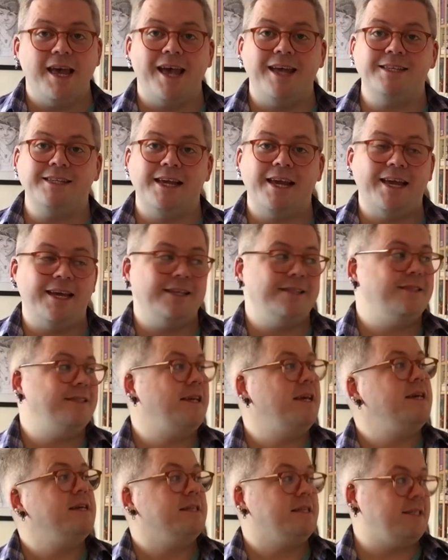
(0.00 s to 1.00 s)
It
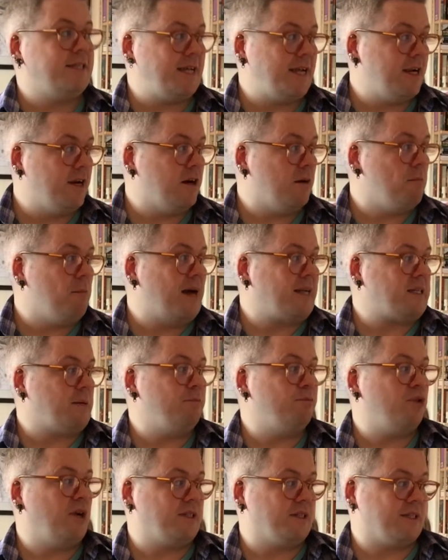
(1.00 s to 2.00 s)
is Dear
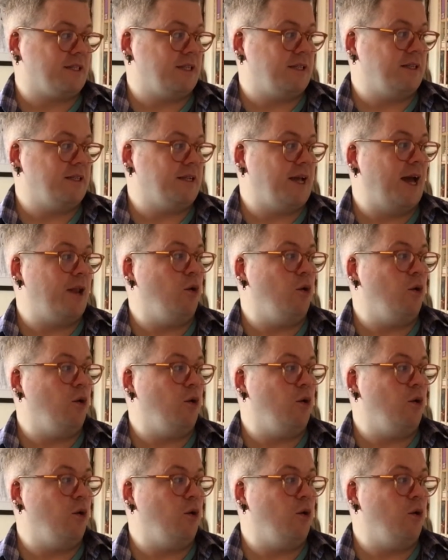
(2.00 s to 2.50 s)
Madam President,